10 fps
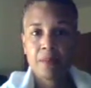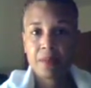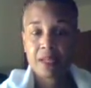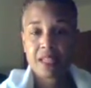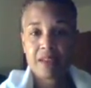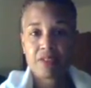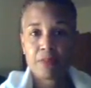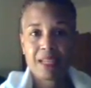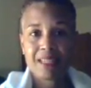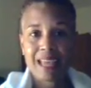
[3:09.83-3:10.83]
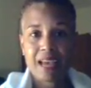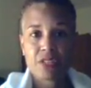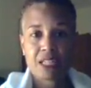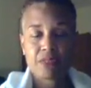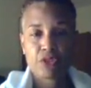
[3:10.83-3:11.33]
because after being
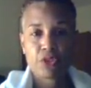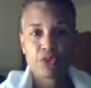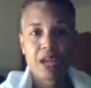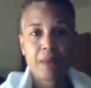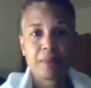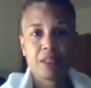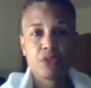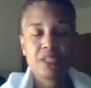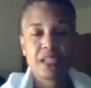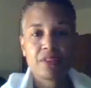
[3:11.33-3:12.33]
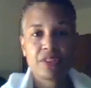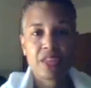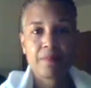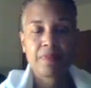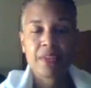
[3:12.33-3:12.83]
downsized for the third time and losing
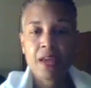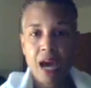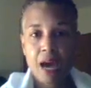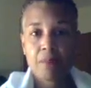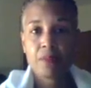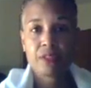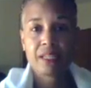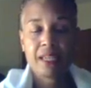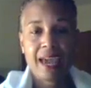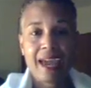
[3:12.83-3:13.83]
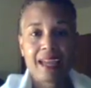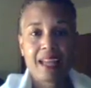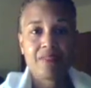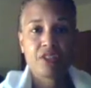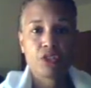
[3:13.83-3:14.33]
everything, I'm looking at
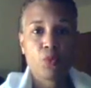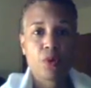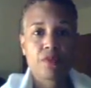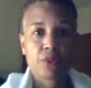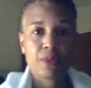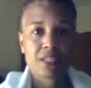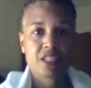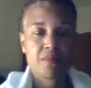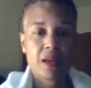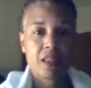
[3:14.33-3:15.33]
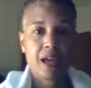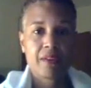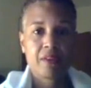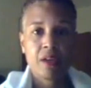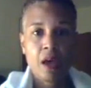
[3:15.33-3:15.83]
having to work for the rest of my
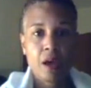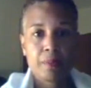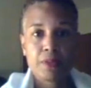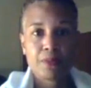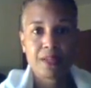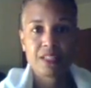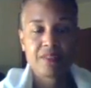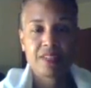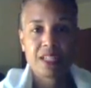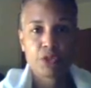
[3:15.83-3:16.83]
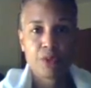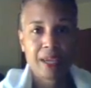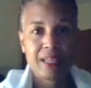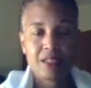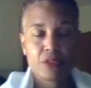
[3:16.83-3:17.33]
life up into my 70s or
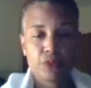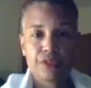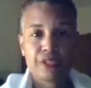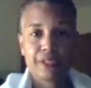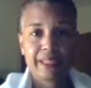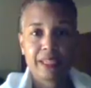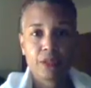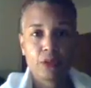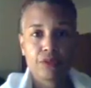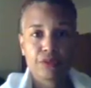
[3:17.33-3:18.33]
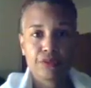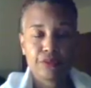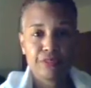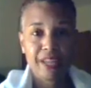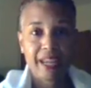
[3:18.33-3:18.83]
80s or until I kill or
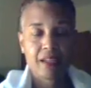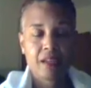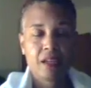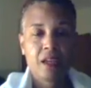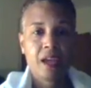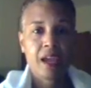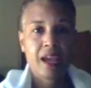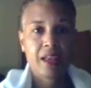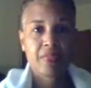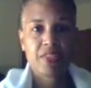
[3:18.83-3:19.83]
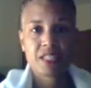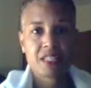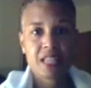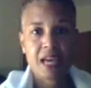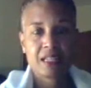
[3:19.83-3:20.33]
dead. And this
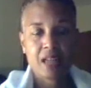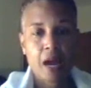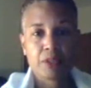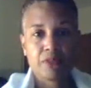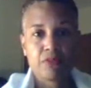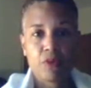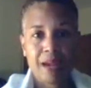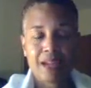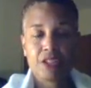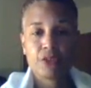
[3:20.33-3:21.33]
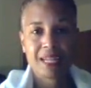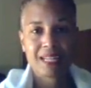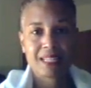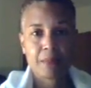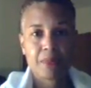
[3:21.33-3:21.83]
is not an option for me. I do not
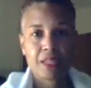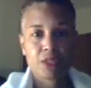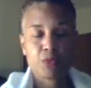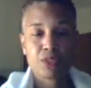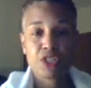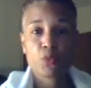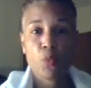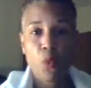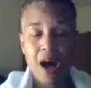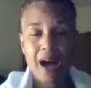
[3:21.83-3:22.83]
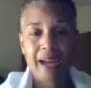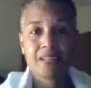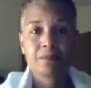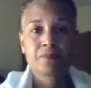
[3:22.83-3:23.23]
accept this, which is why